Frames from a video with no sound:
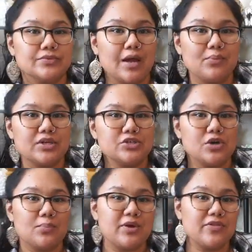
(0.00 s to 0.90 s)
I picked her
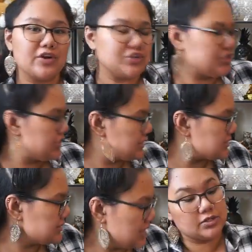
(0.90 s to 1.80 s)
up and there she is.
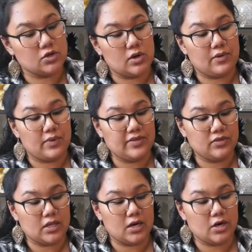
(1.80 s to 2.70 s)
So I
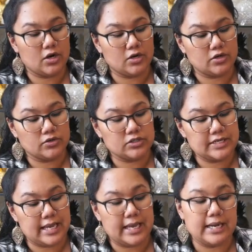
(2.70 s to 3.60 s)
went there
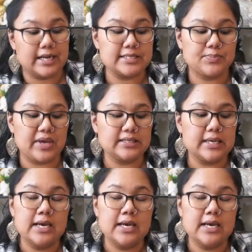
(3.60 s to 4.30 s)
today and I spent